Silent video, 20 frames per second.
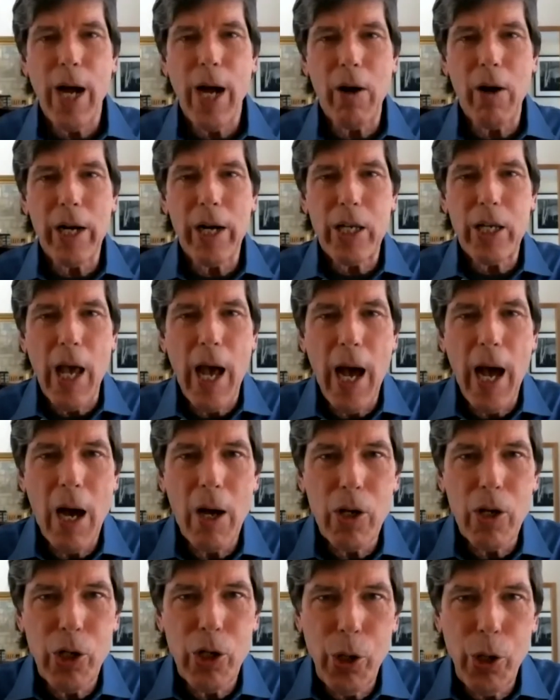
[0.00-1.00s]
Eric.
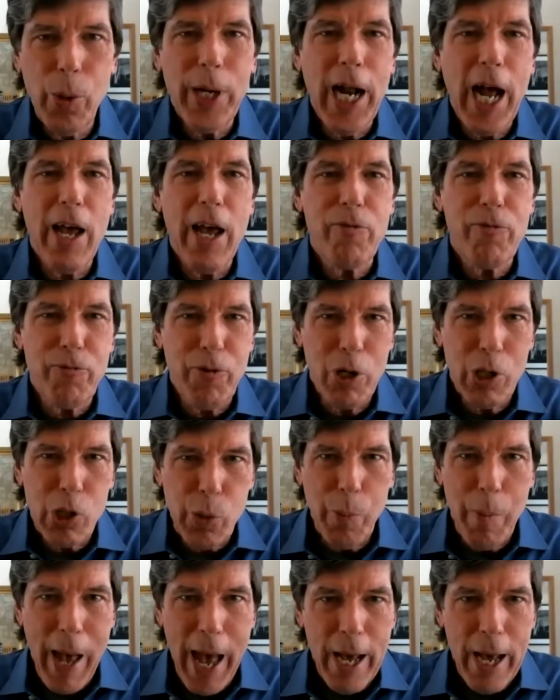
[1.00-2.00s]
You and I first
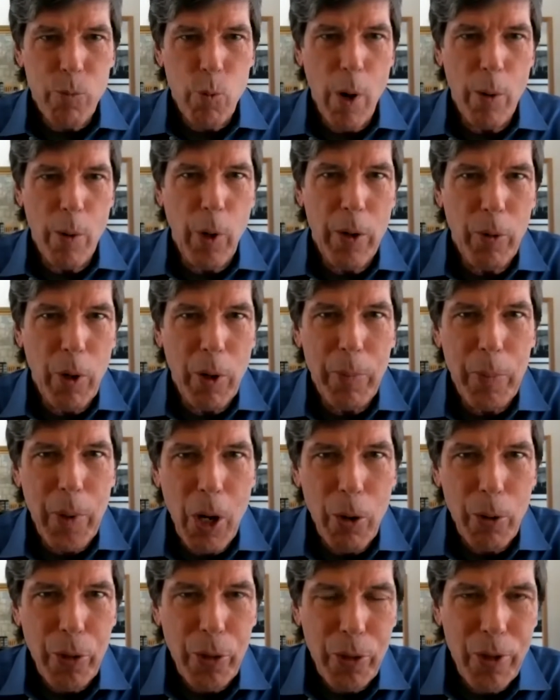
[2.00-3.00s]
met when we were
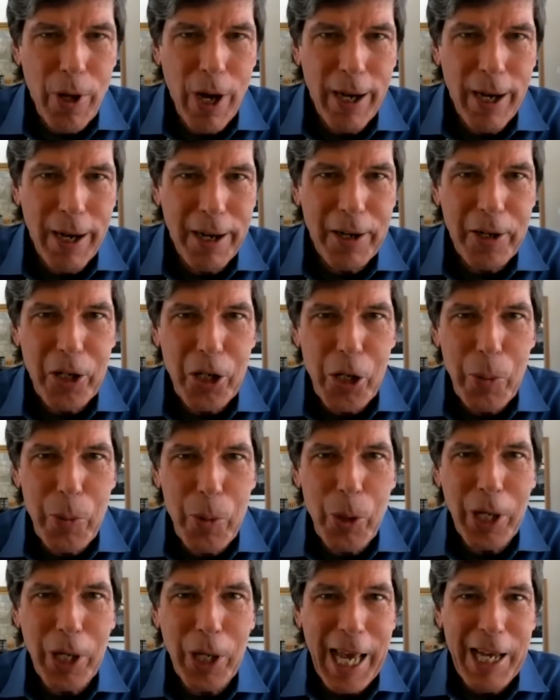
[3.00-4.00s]
both
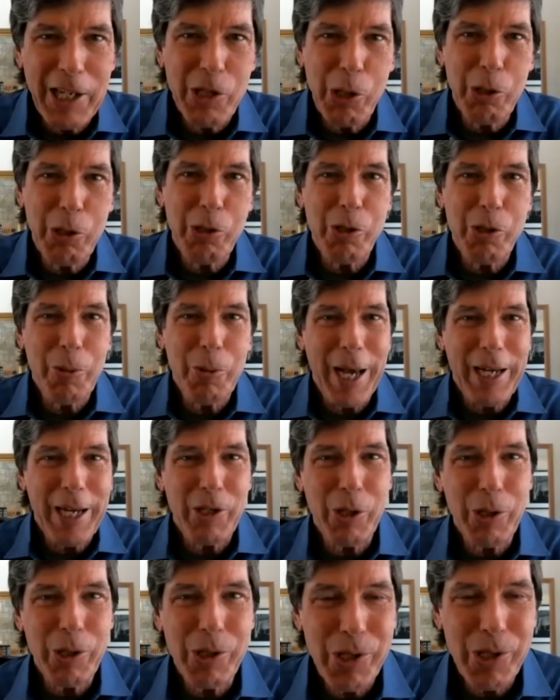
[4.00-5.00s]
communications
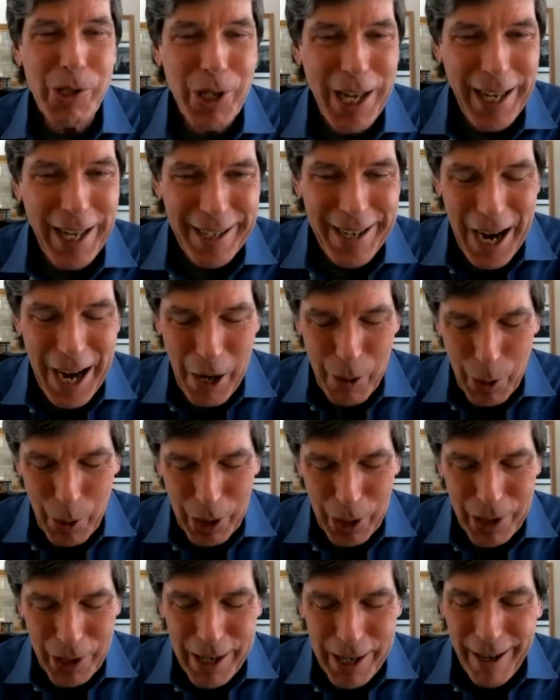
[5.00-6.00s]
directors in
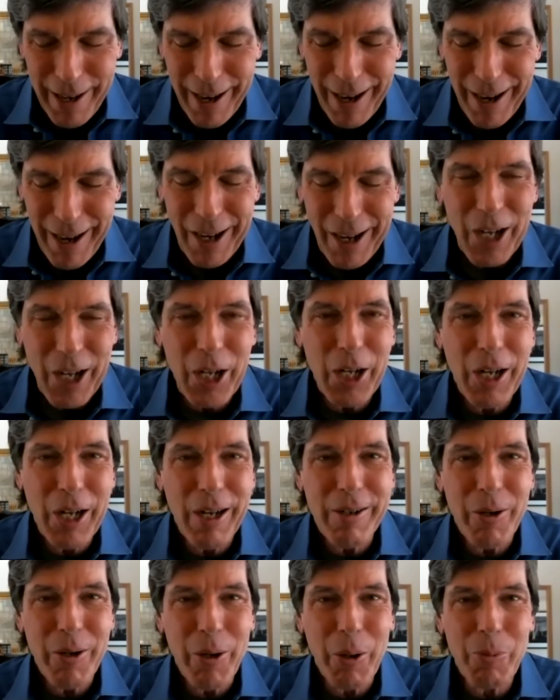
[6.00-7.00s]
our
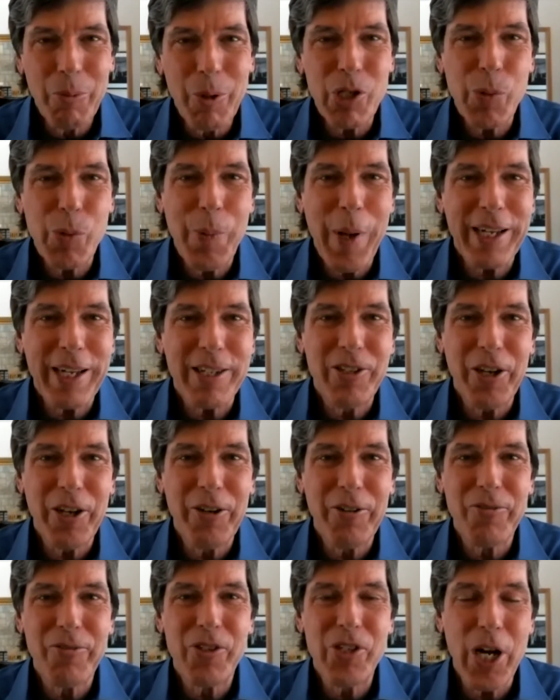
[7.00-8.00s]

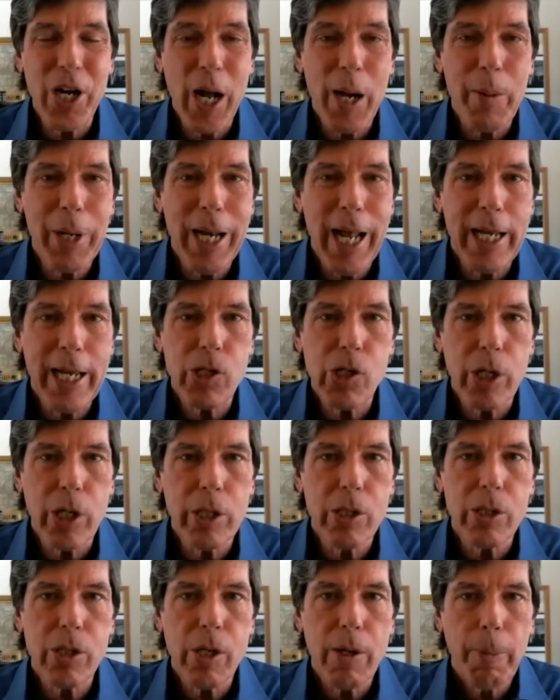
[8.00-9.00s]
respective
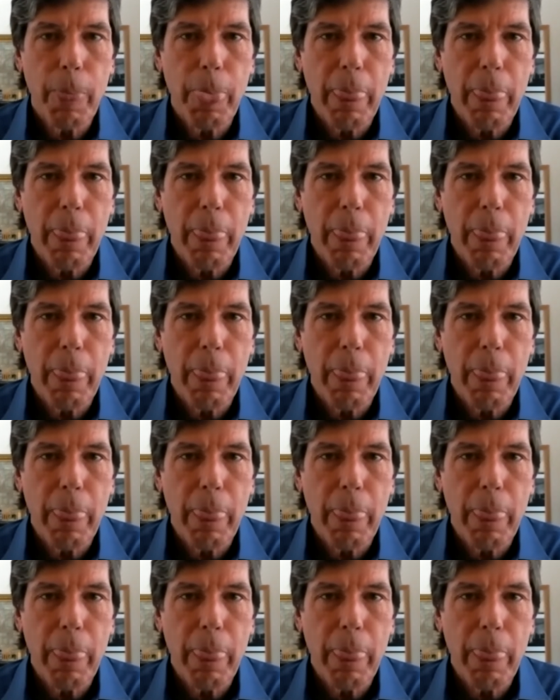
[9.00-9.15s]
denominations.